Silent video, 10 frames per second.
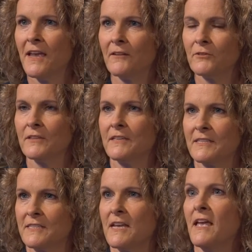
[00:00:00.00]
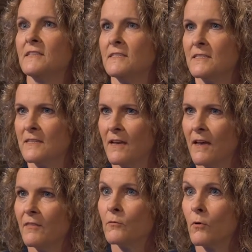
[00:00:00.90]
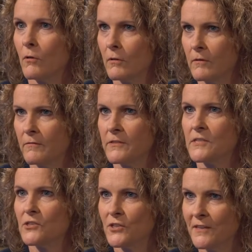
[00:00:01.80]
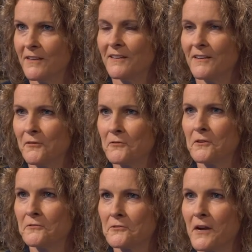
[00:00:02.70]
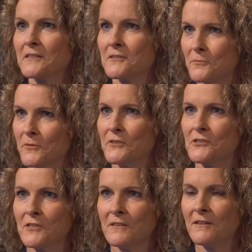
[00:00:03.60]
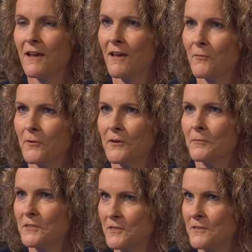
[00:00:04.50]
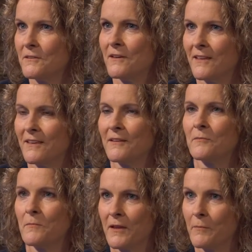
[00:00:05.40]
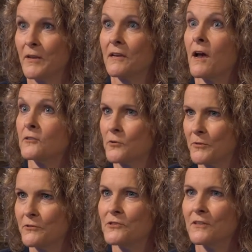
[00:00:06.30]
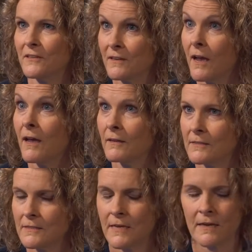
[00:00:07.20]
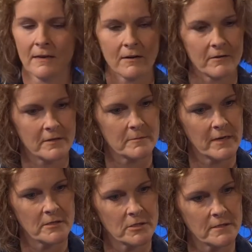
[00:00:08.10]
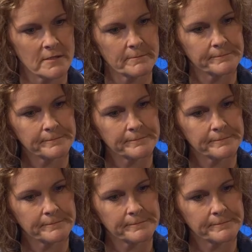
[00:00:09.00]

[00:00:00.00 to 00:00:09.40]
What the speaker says: and really extends the role of the physician. And under their direct supervision, we were able to, I think, make a big contribution to taking care of these patients.